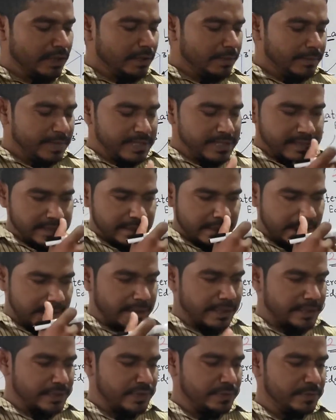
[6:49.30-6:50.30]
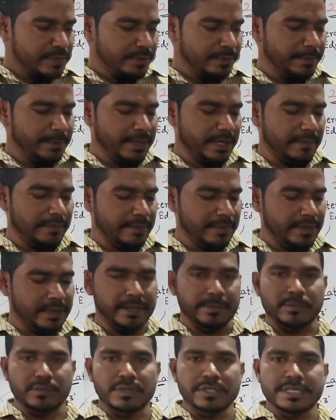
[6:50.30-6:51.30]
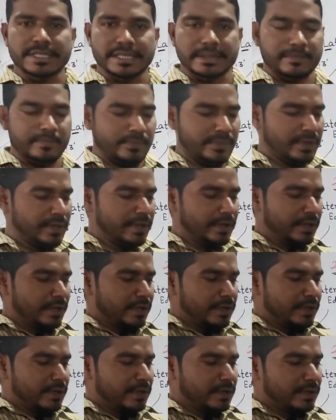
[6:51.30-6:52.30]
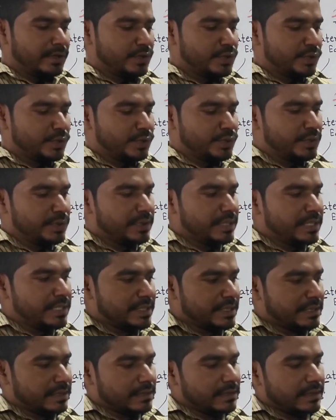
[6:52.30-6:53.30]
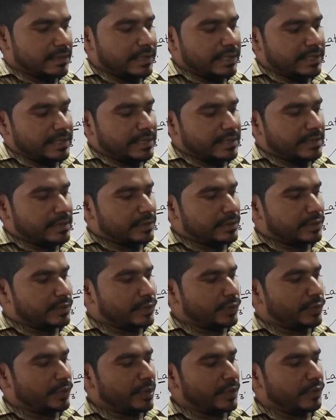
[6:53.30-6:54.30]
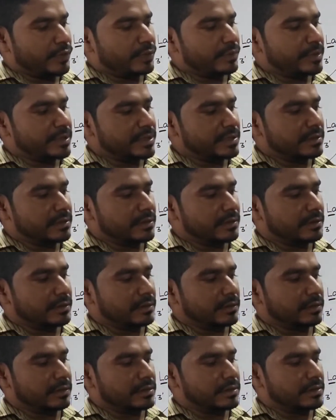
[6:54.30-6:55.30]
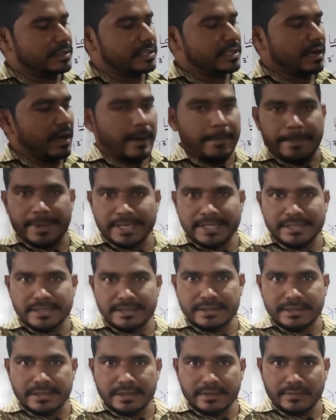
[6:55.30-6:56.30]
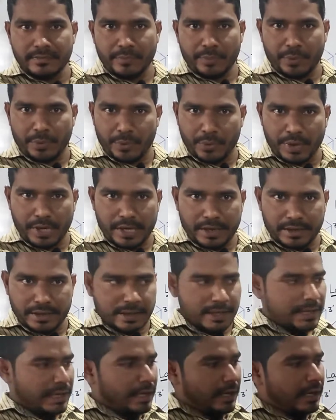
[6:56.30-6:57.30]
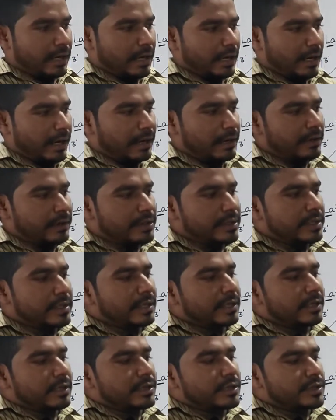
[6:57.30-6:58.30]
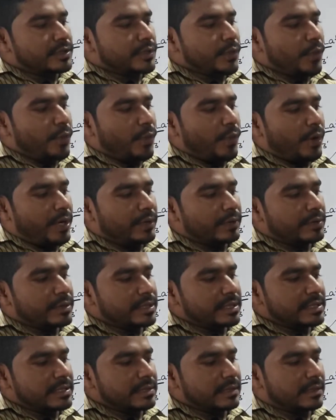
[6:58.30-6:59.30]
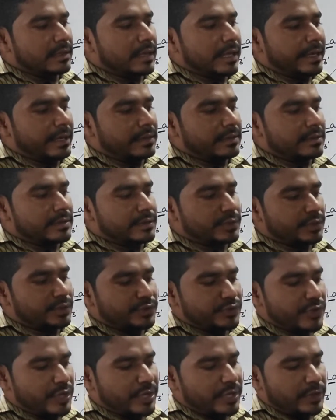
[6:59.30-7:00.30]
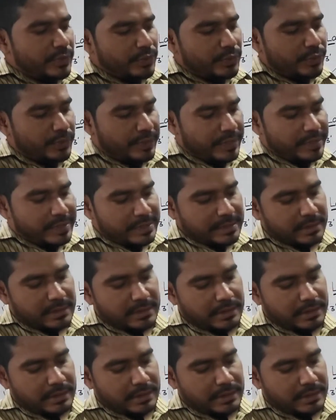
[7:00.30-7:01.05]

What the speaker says: Means in case of the pyramid, you will see so this edges, so whatever means this is the apex is there. Okay, and so whatever this line, so joining to its